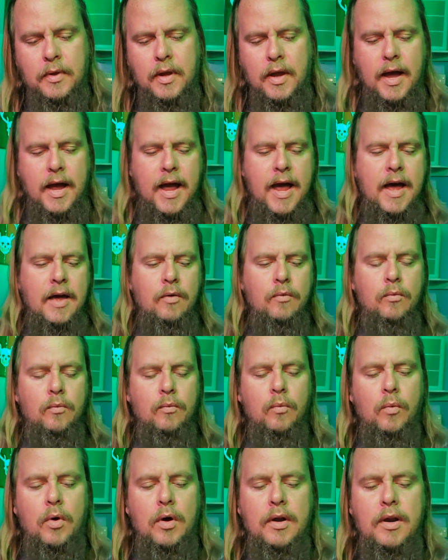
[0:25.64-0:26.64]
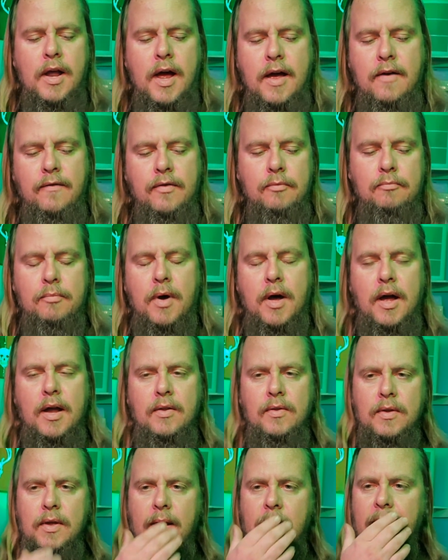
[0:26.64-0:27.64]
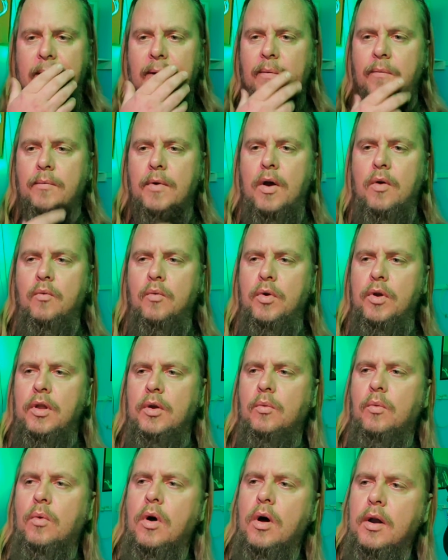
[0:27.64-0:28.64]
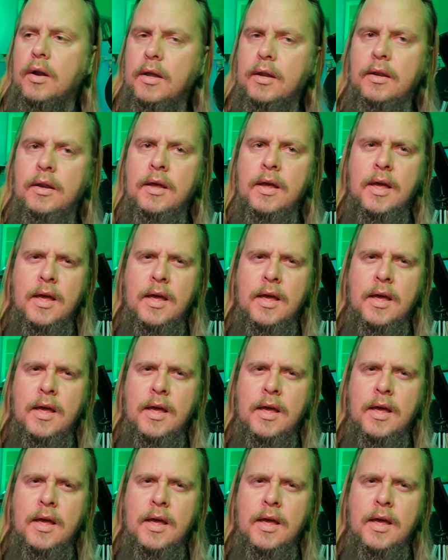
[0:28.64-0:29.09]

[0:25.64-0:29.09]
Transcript: I had one knife in mind that I really wanted,